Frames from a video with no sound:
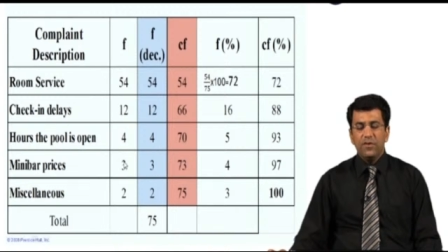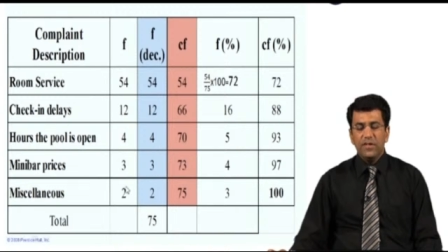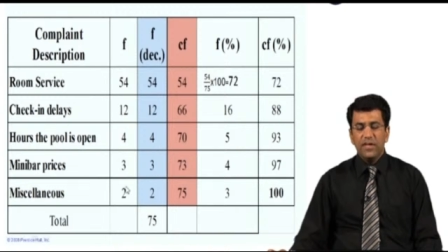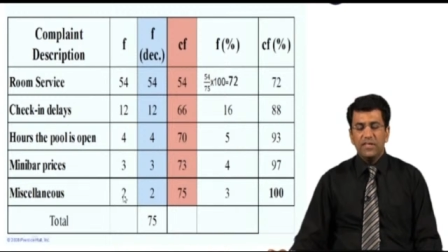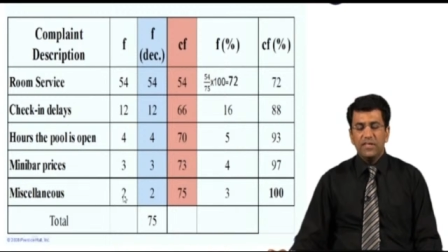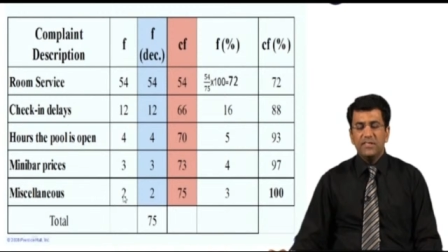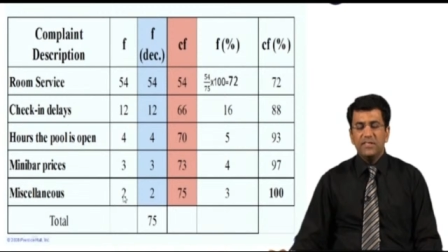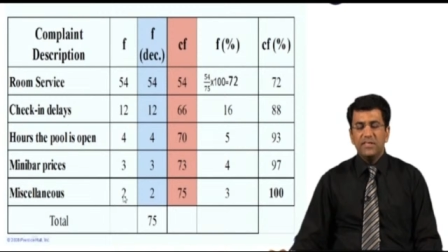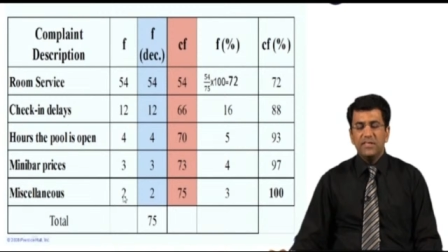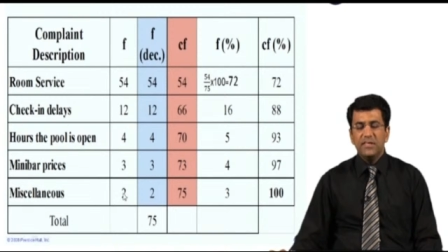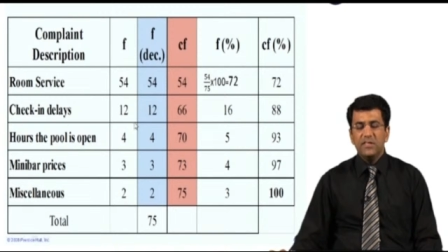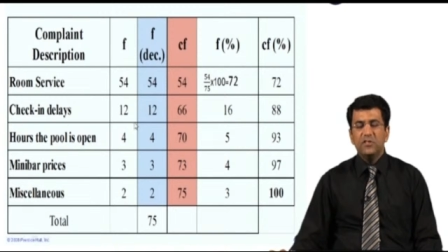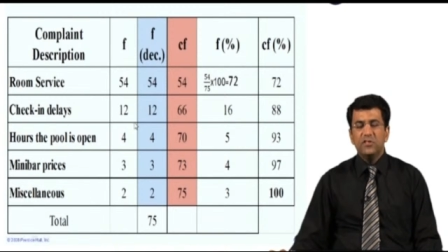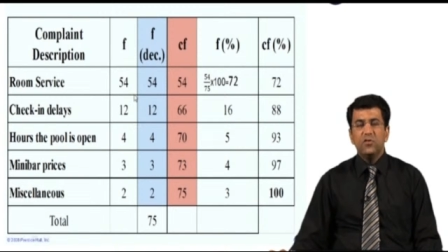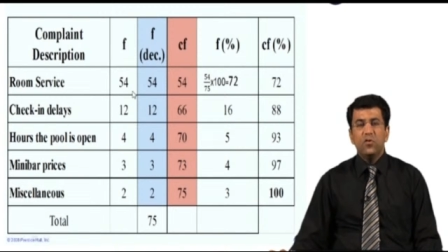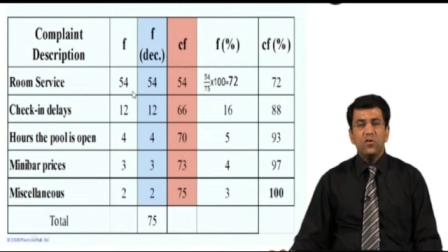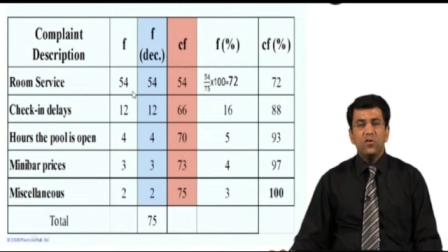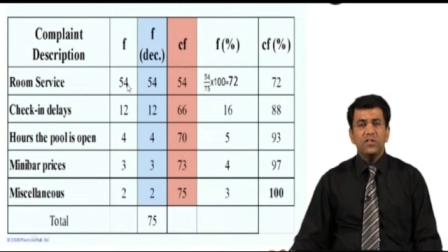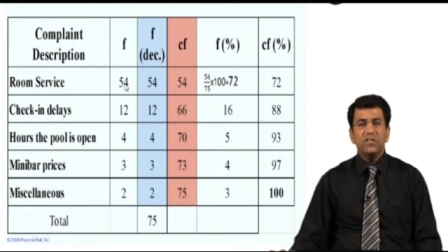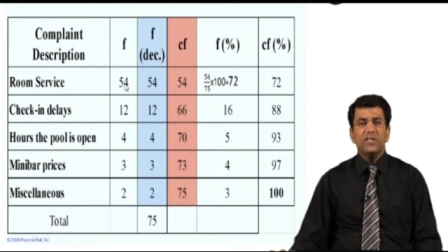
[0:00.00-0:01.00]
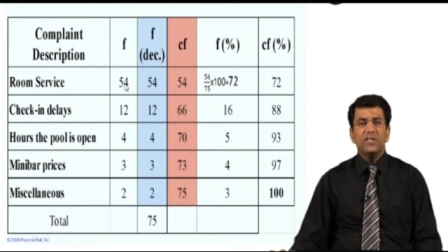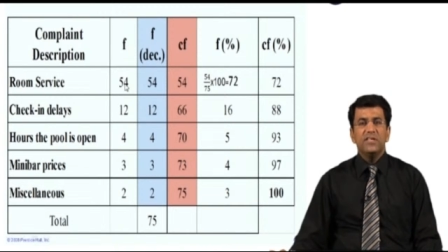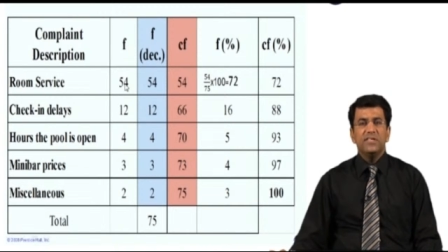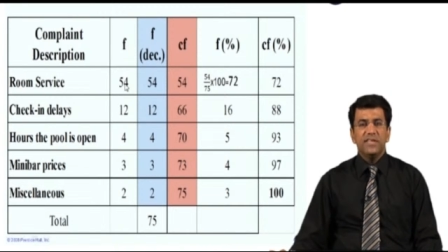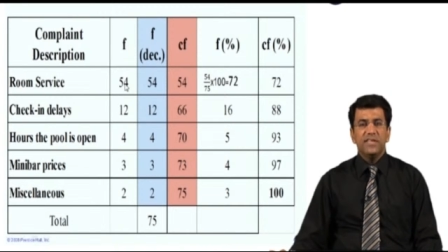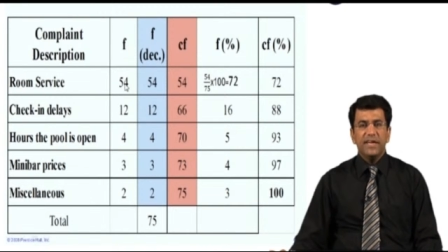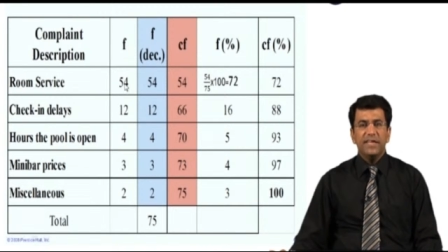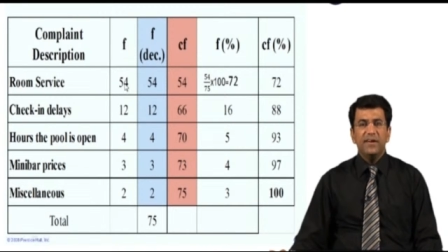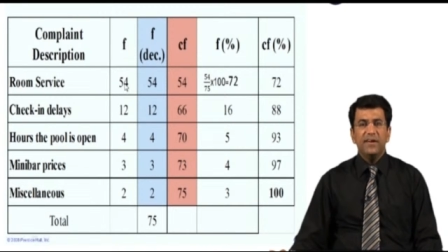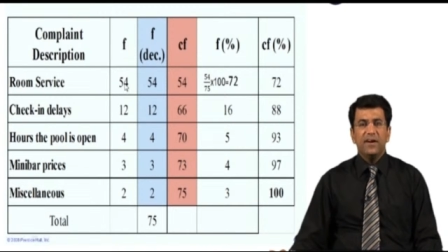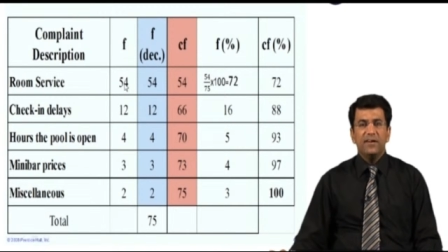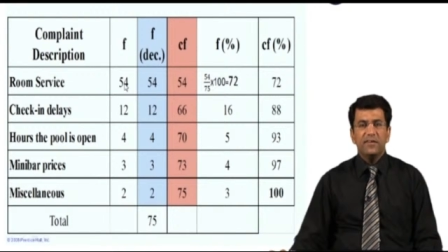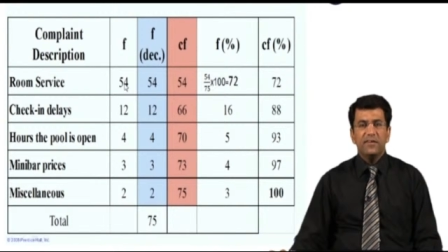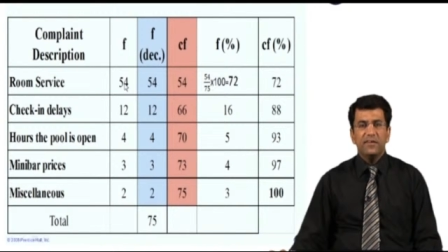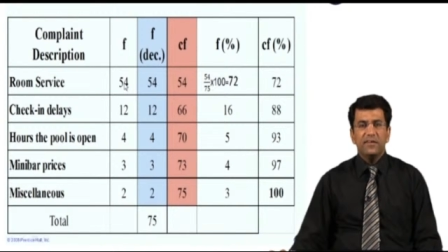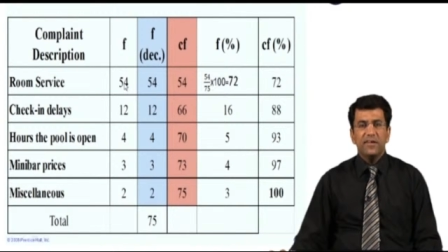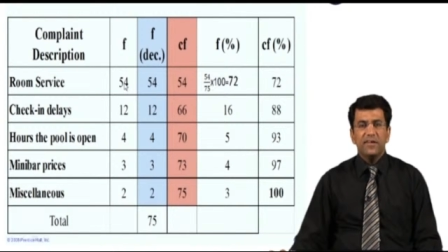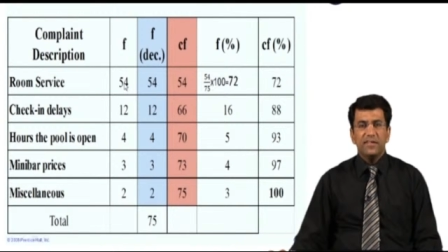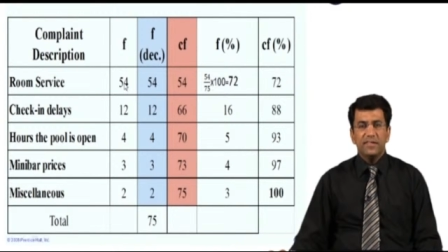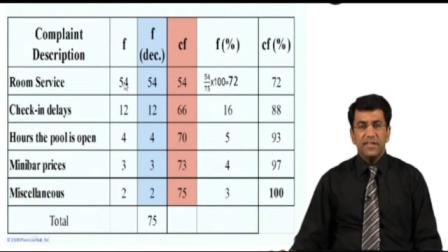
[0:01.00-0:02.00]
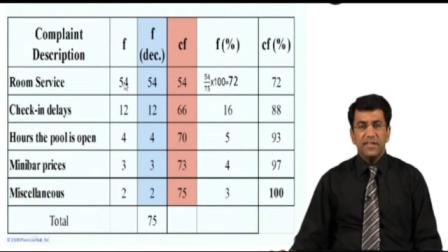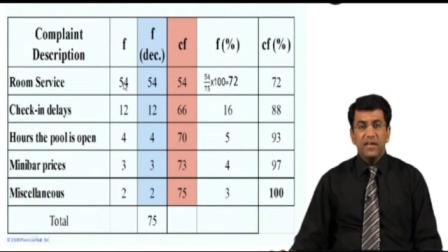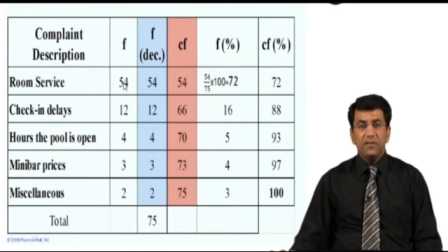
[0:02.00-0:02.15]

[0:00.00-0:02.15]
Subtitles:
frequency is not in the descending order,